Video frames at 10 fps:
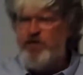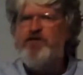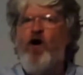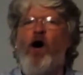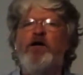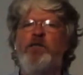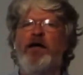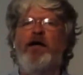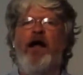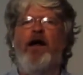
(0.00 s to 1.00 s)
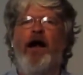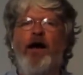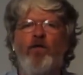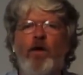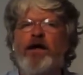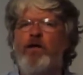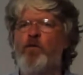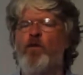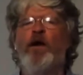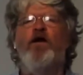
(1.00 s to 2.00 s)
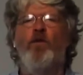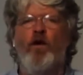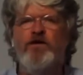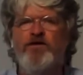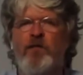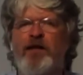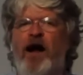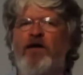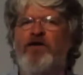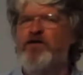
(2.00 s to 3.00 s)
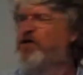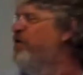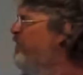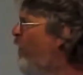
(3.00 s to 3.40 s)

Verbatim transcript: just talk to me and, and, we can we can work something out. Just just